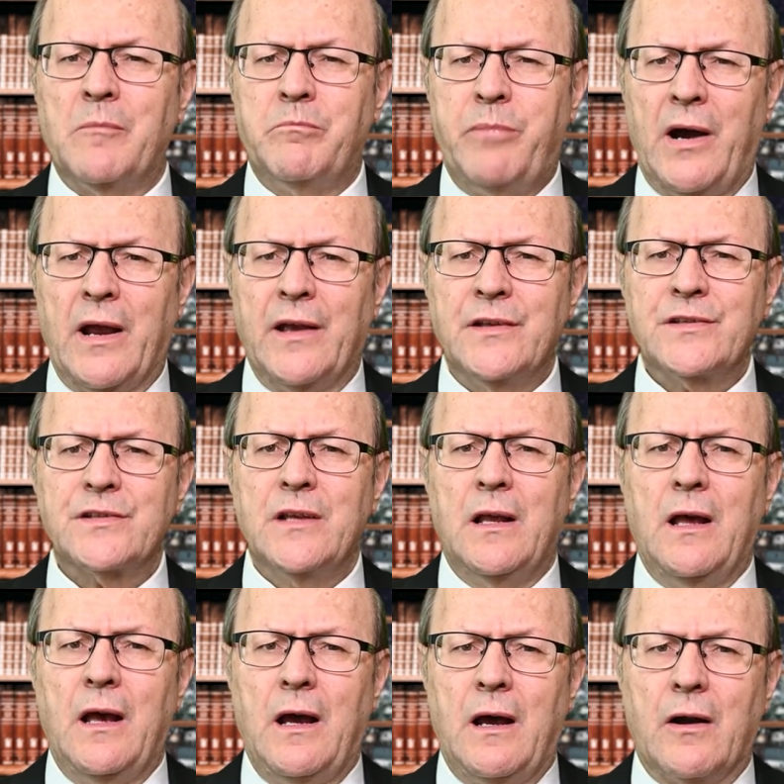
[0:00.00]
Bias,
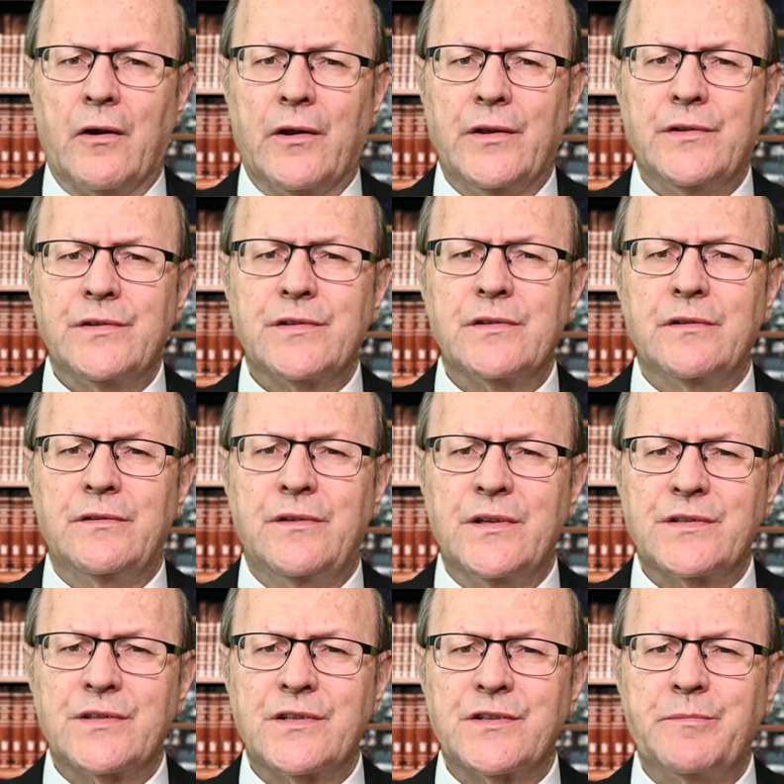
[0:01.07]
arrogance,
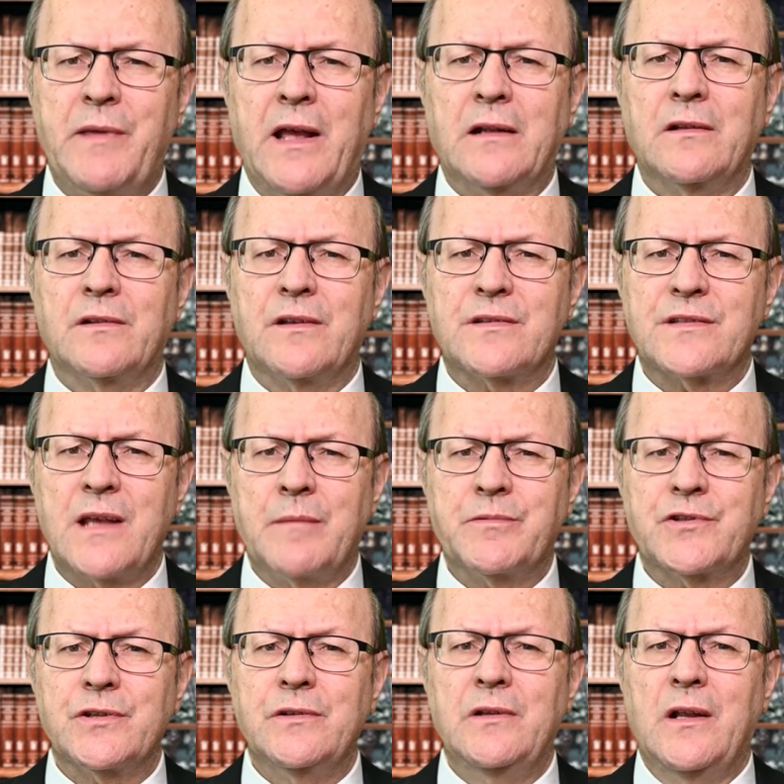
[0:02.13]
disrespect,
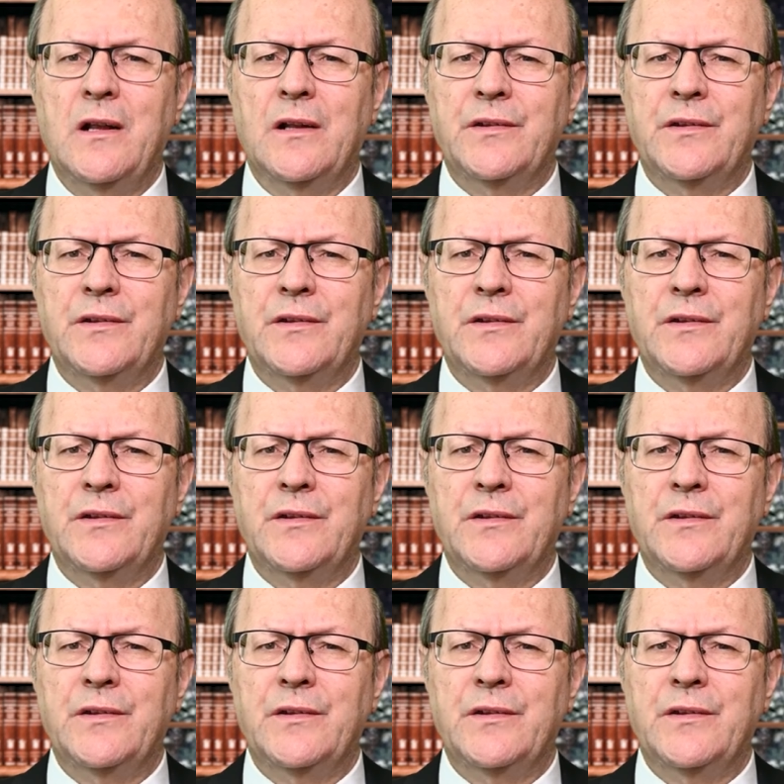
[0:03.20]
deception,